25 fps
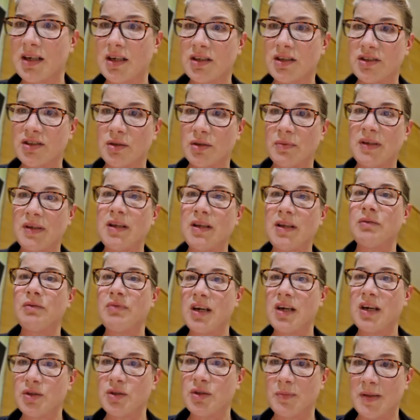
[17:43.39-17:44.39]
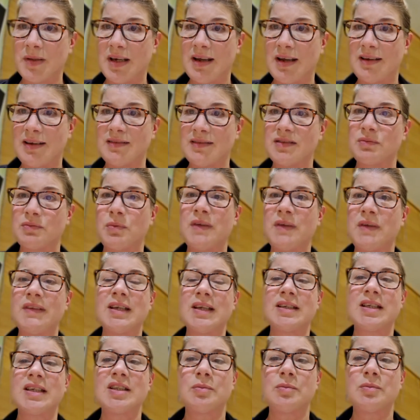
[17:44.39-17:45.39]
So when that arrangement ends, when that
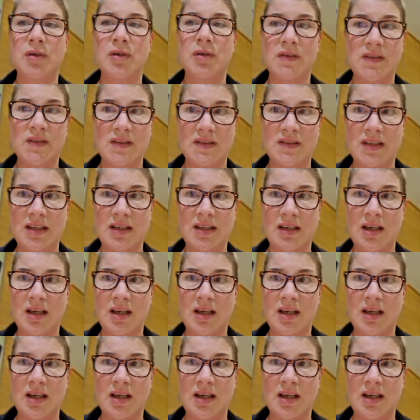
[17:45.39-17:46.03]
data processing